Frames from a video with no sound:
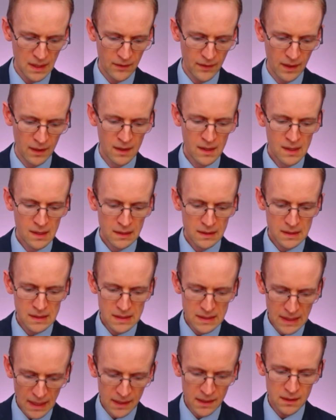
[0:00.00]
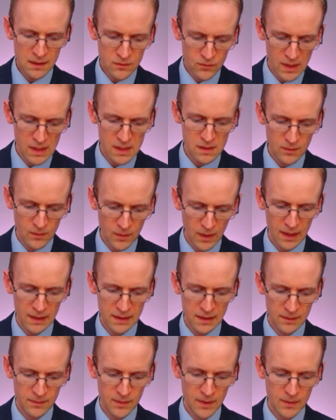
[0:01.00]
area. The second reason why
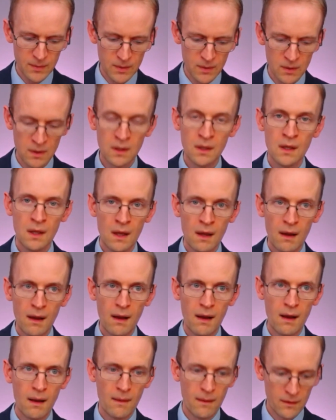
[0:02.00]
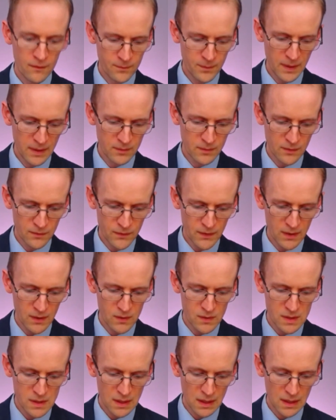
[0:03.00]
I think people have been
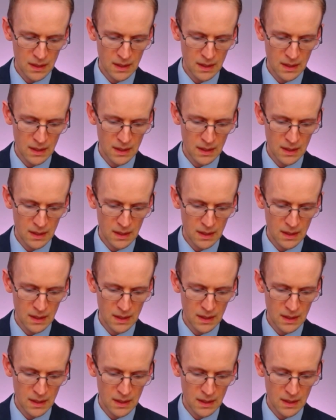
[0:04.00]
refused